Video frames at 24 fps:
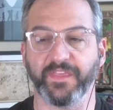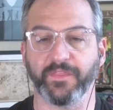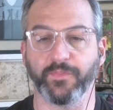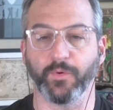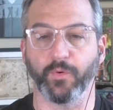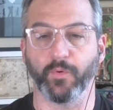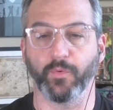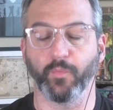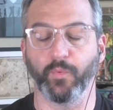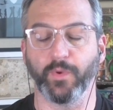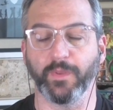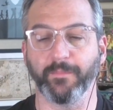think
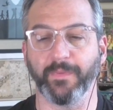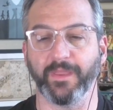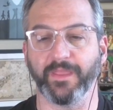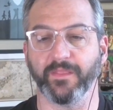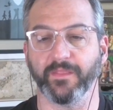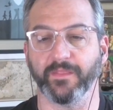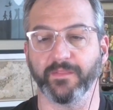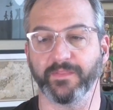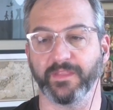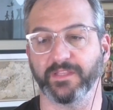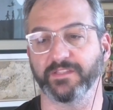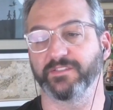
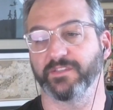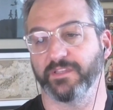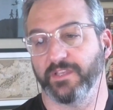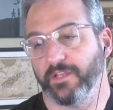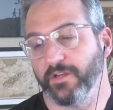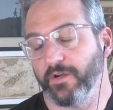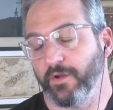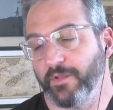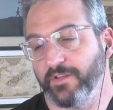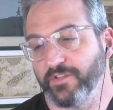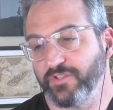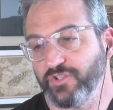
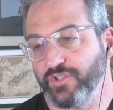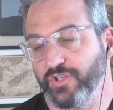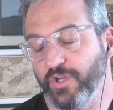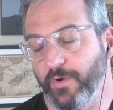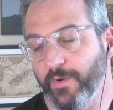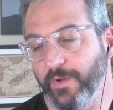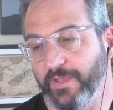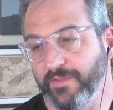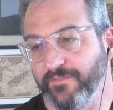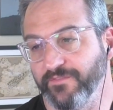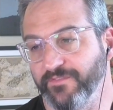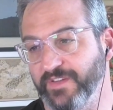it's
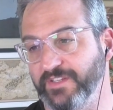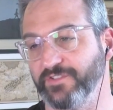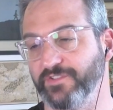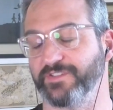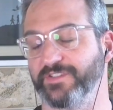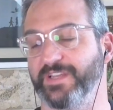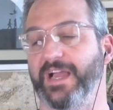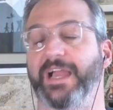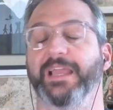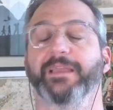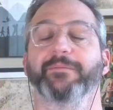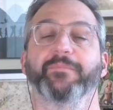showing Victor
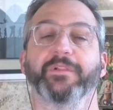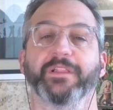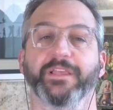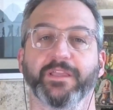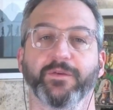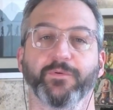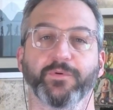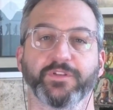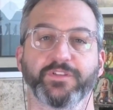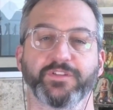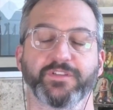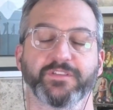
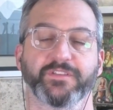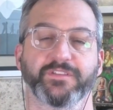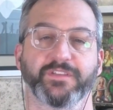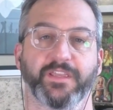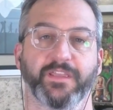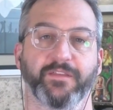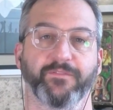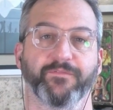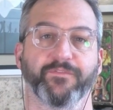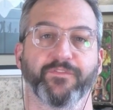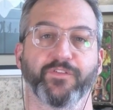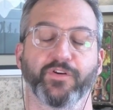Timely, which is
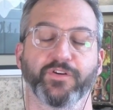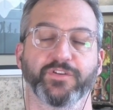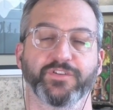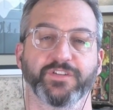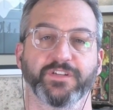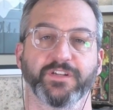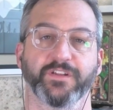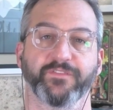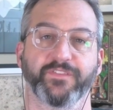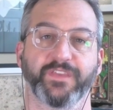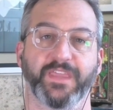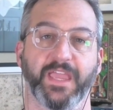a
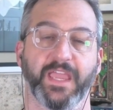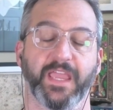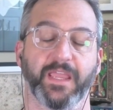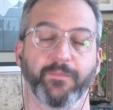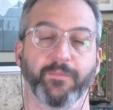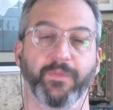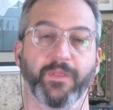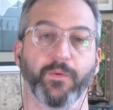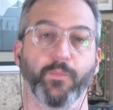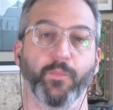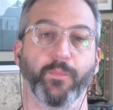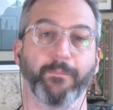version of
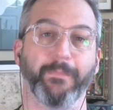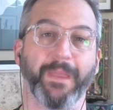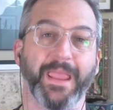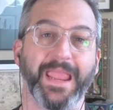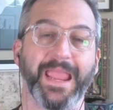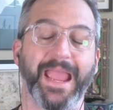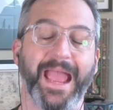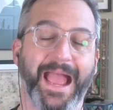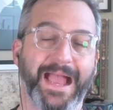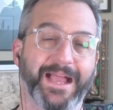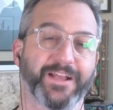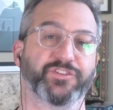Kang that
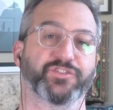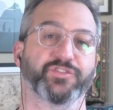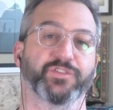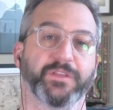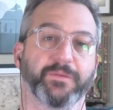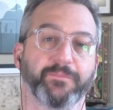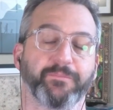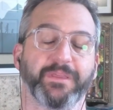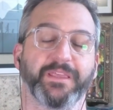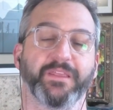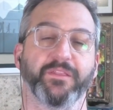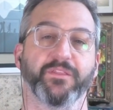may
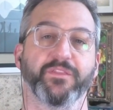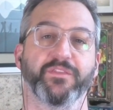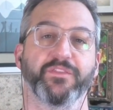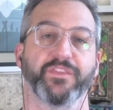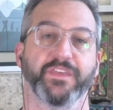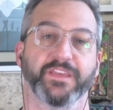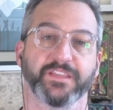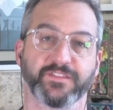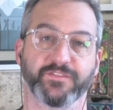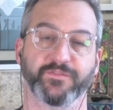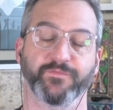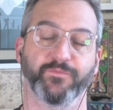actually be
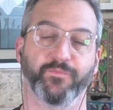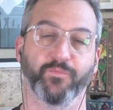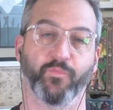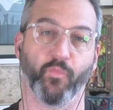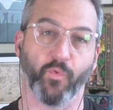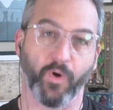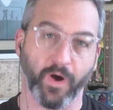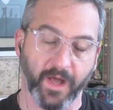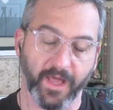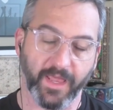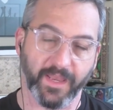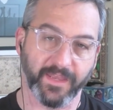this
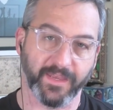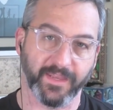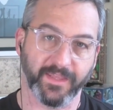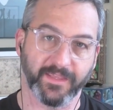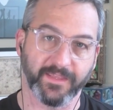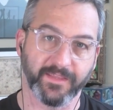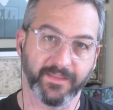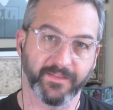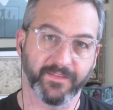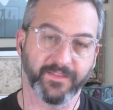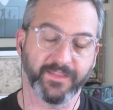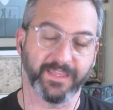one
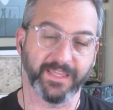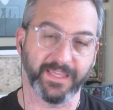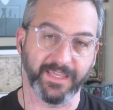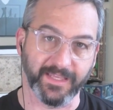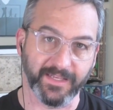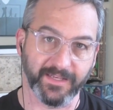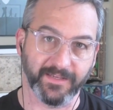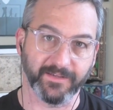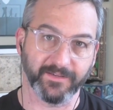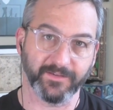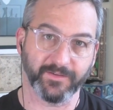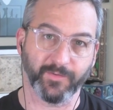
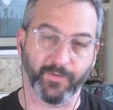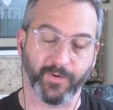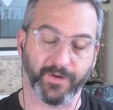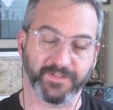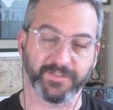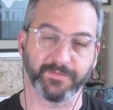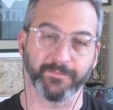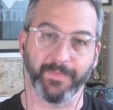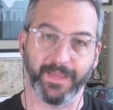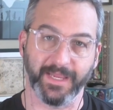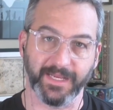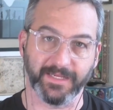in
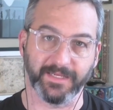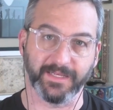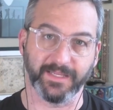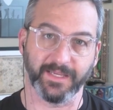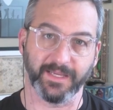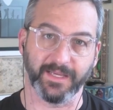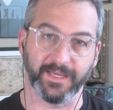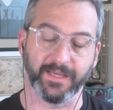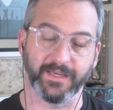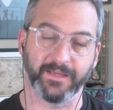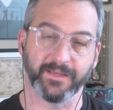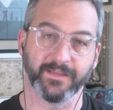
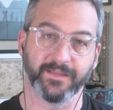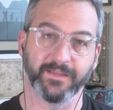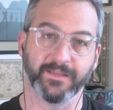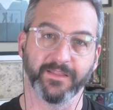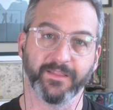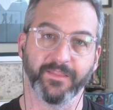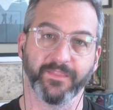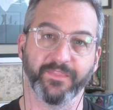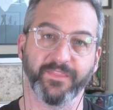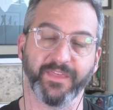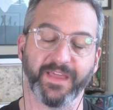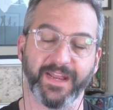
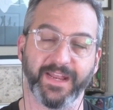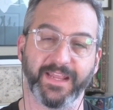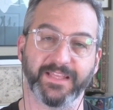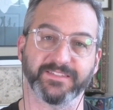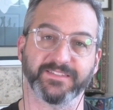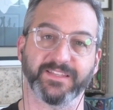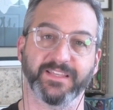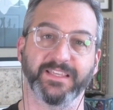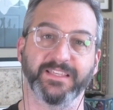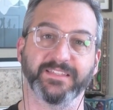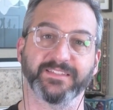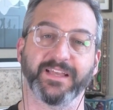Quantumania that
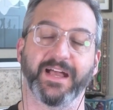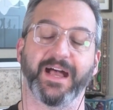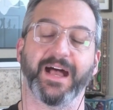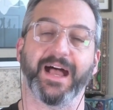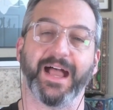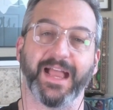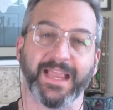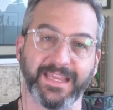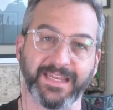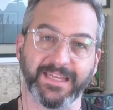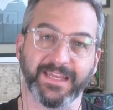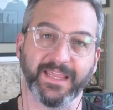is
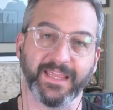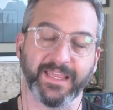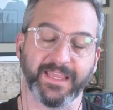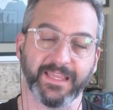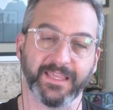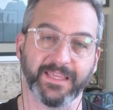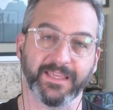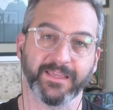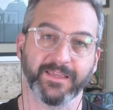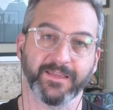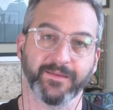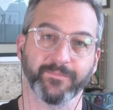
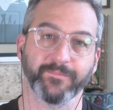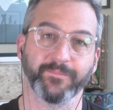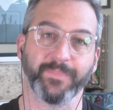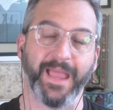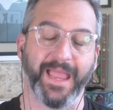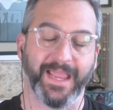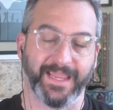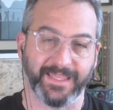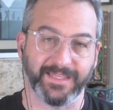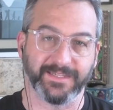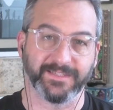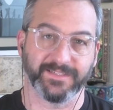hiding
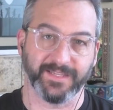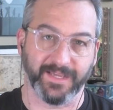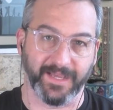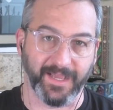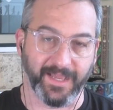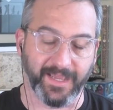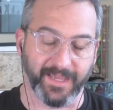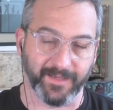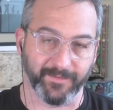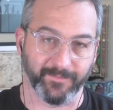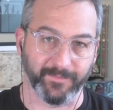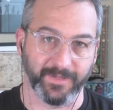back in
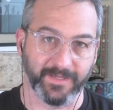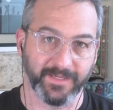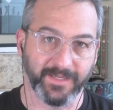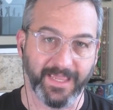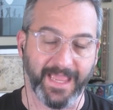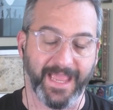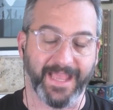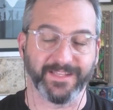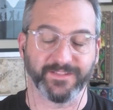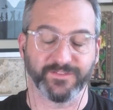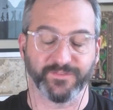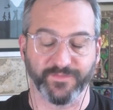time
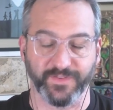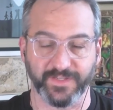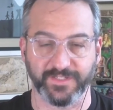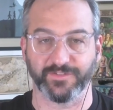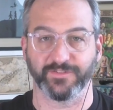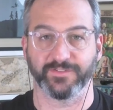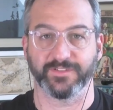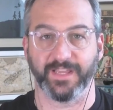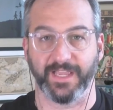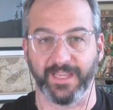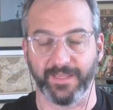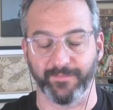as
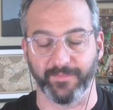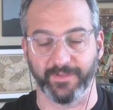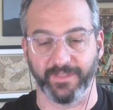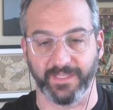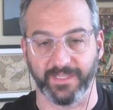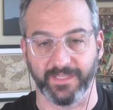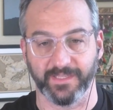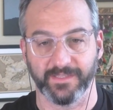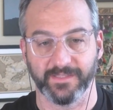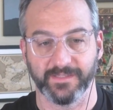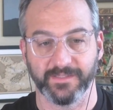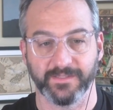Victor
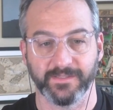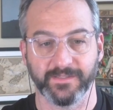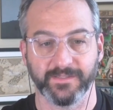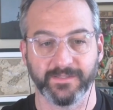Timely.